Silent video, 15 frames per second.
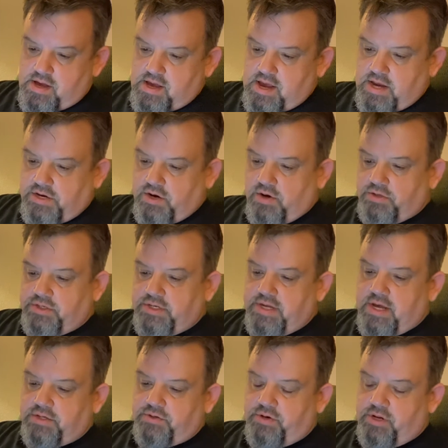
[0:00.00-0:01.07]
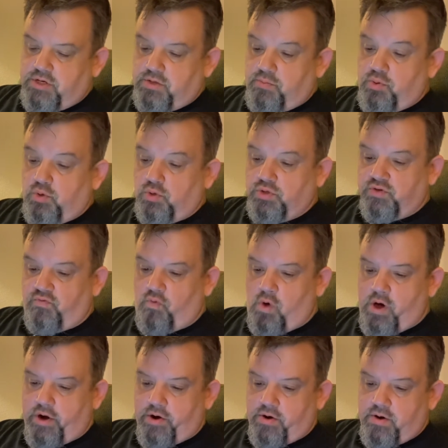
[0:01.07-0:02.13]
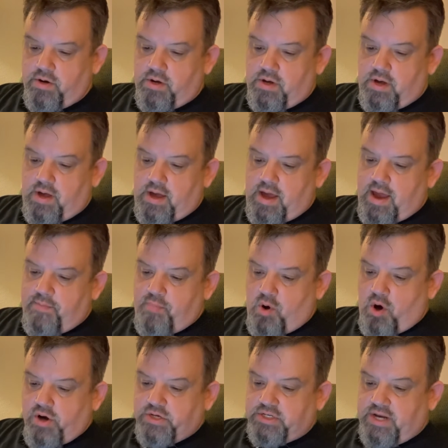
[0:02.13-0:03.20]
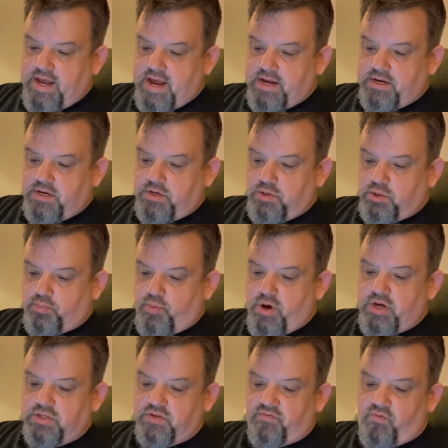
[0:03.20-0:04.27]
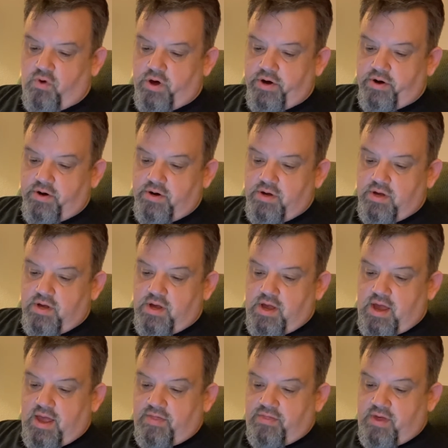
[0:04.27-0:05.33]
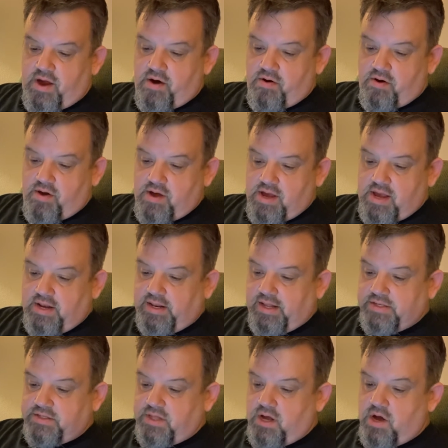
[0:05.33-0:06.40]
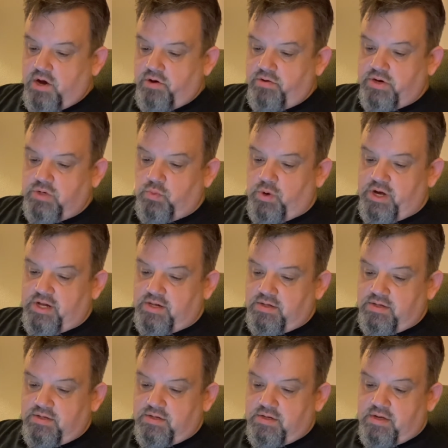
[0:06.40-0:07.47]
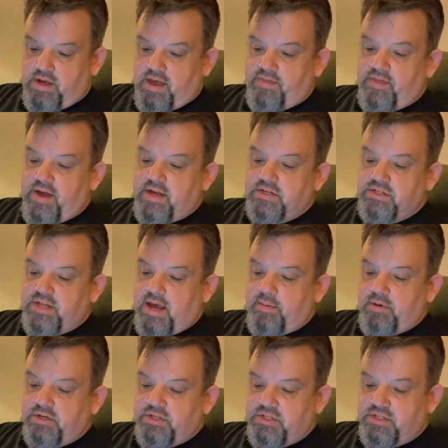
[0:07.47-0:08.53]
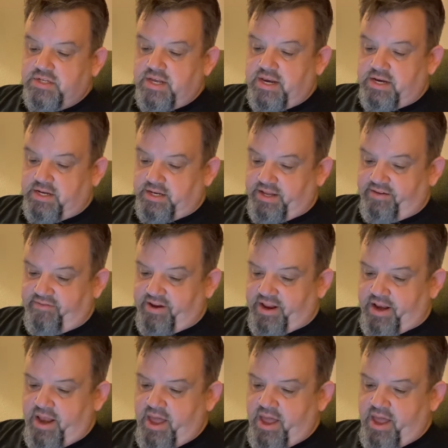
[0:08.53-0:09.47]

He turns a desert into pools of water, a parched land into springs of water, and there he lets the hungry dwell, and they establish a city to live in